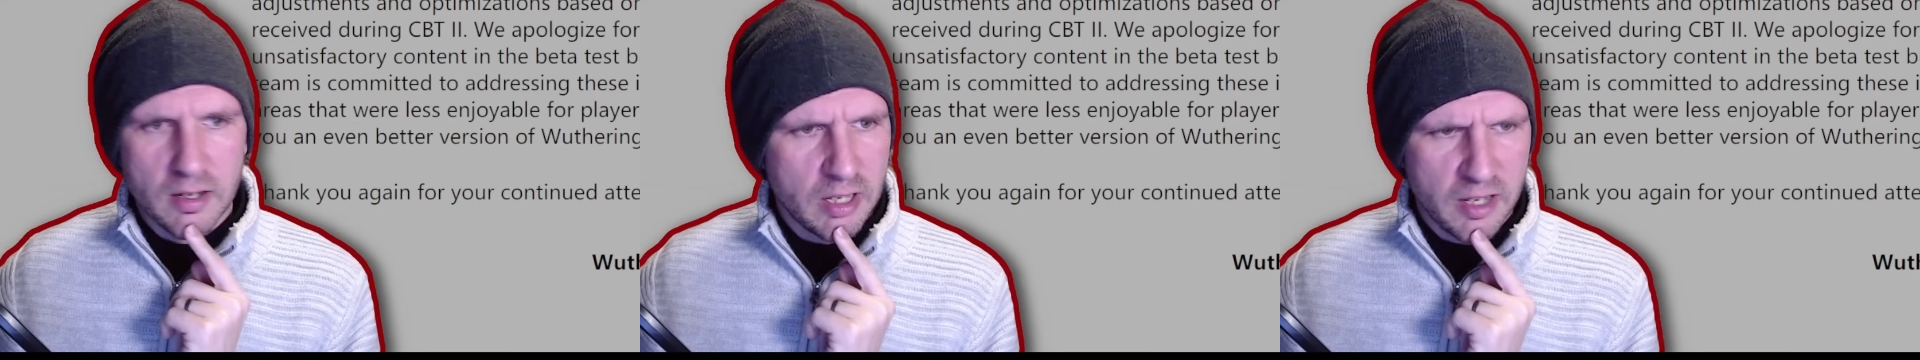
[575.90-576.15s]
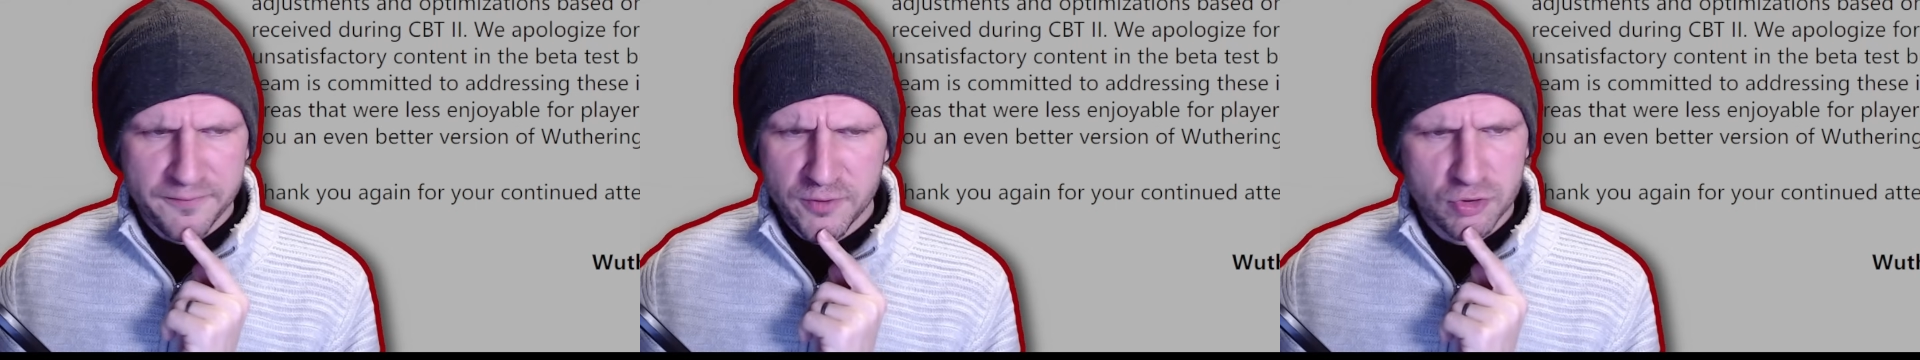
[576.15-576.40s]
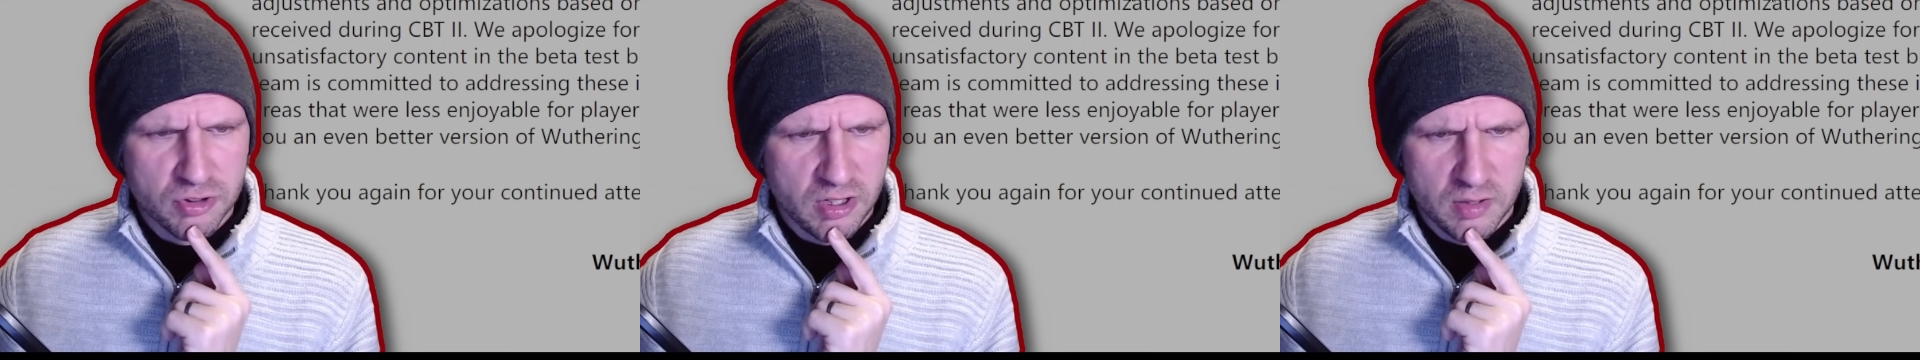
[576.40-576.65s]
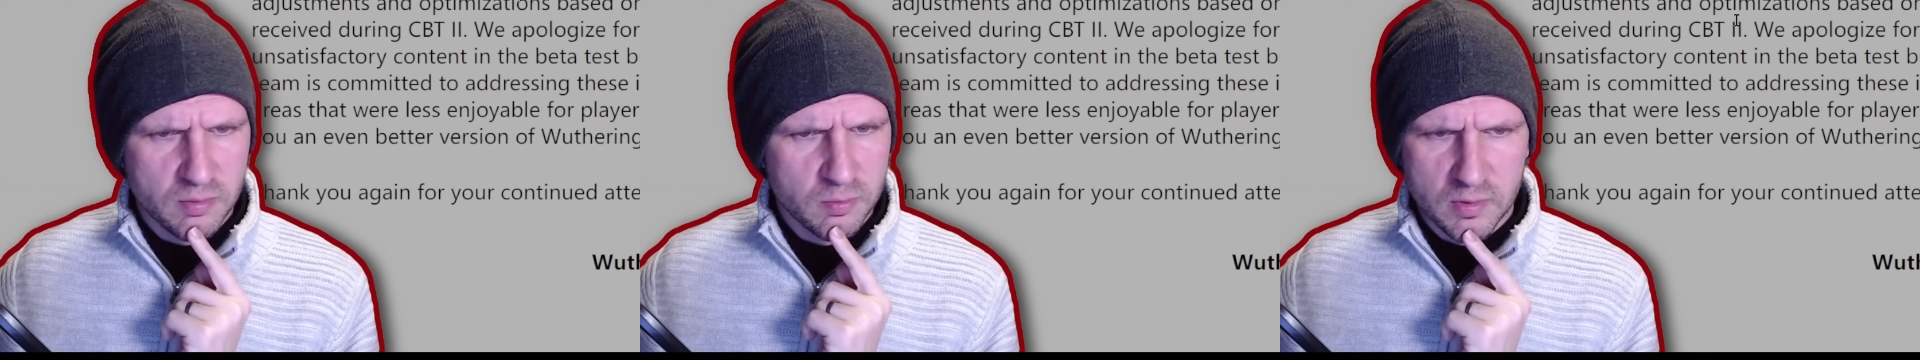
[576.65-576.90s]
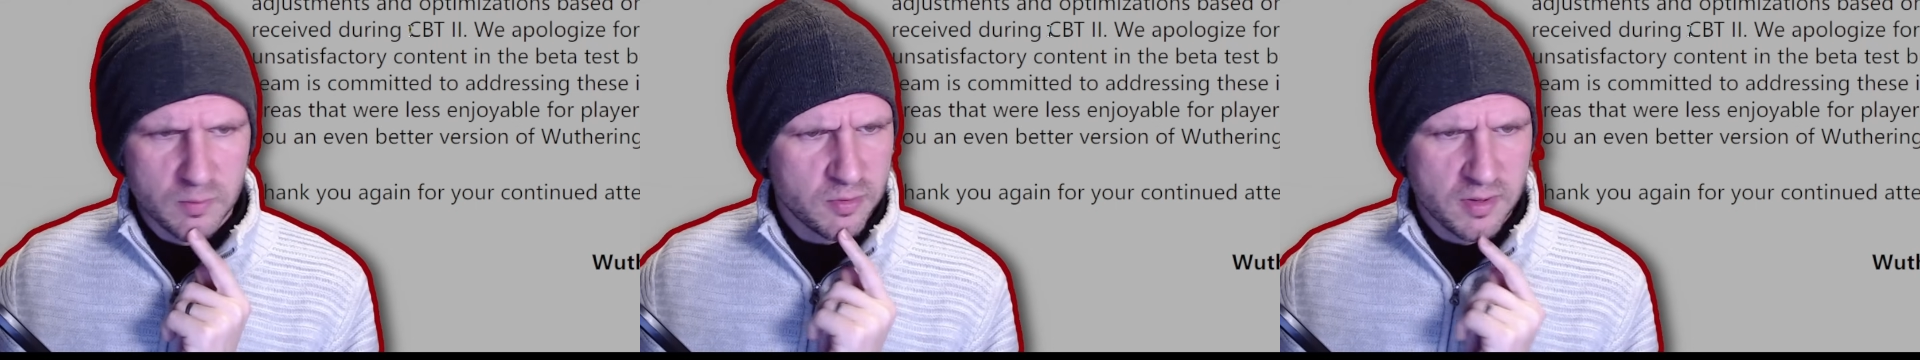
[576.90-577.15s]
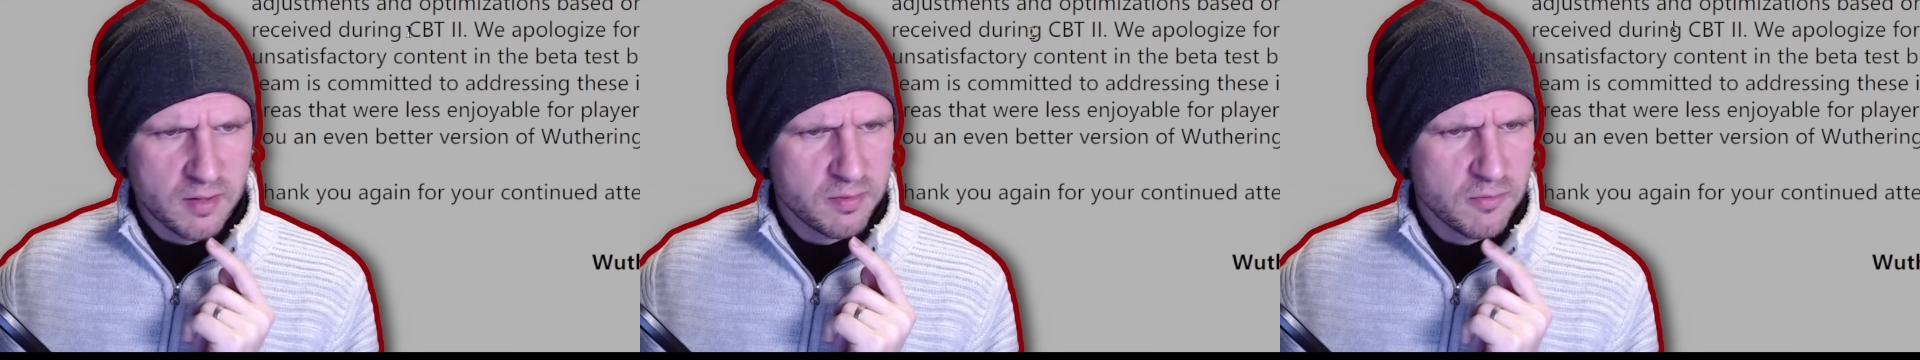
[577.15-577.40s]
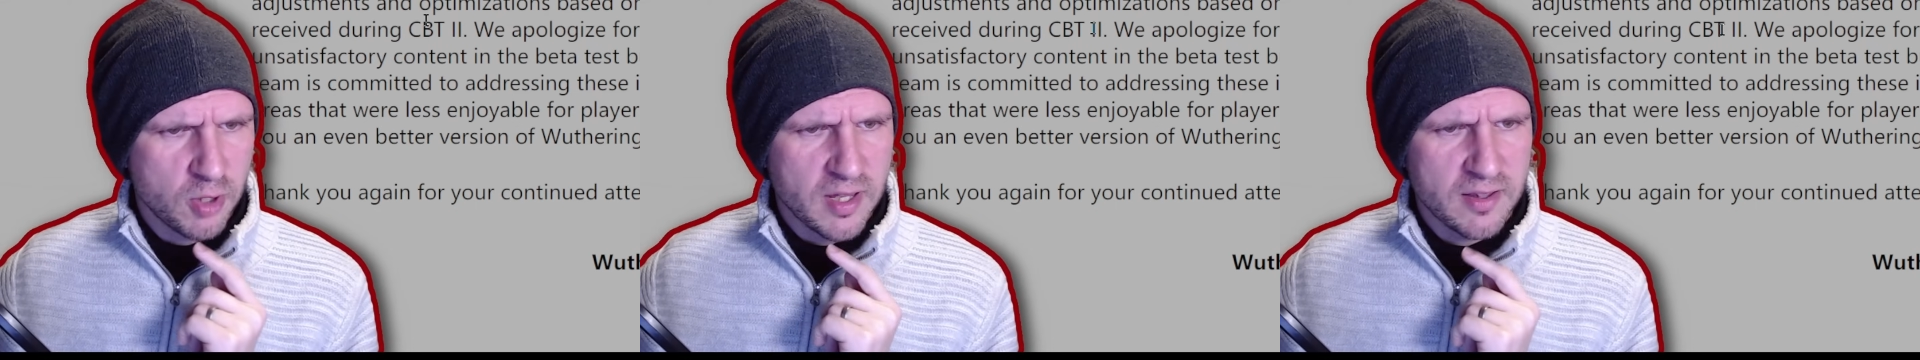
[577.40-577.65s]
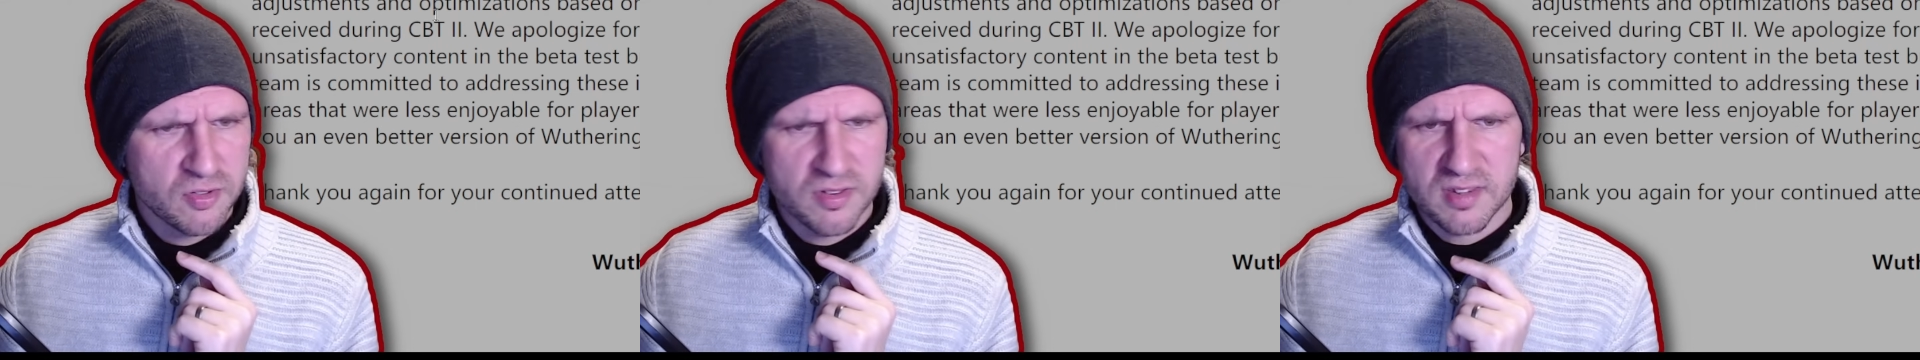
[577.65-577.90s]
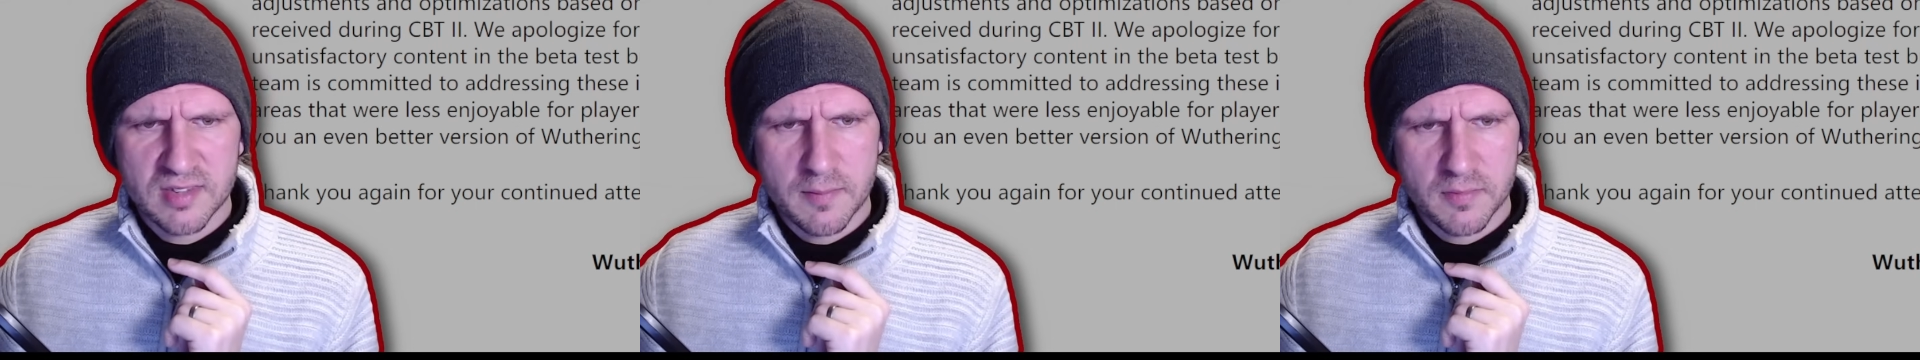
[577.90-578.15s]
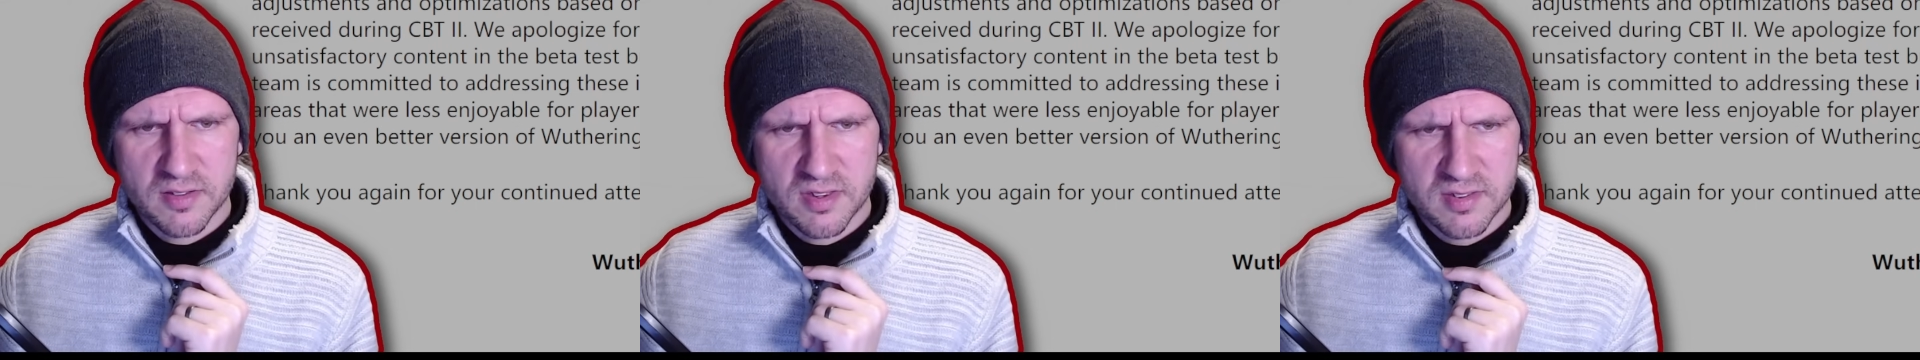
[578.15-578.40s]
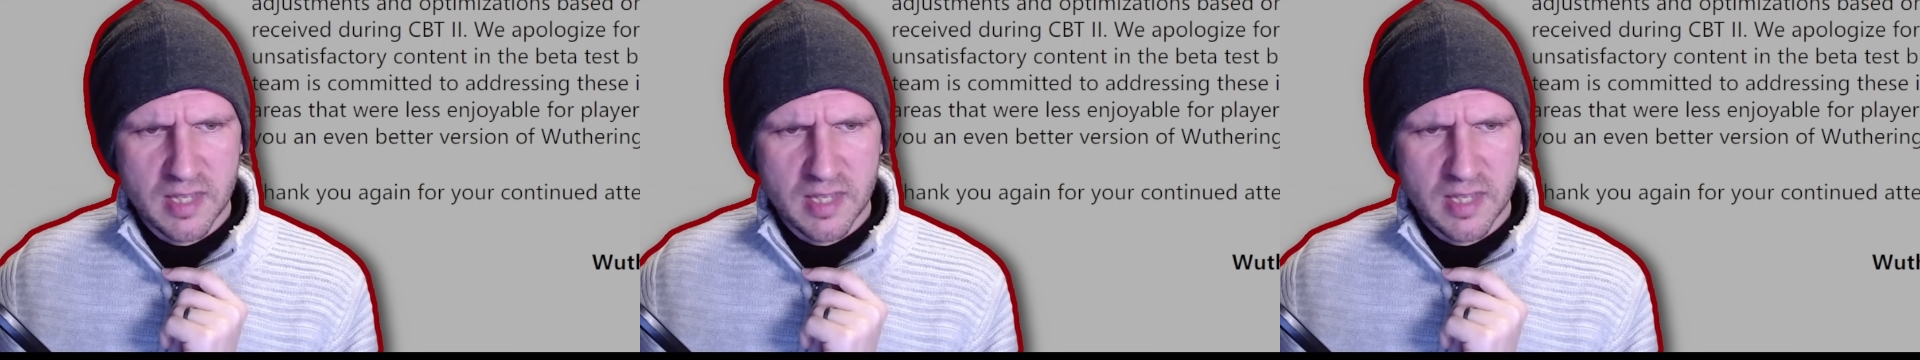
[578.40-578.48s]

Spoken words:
our future. Okay, that's the same. It's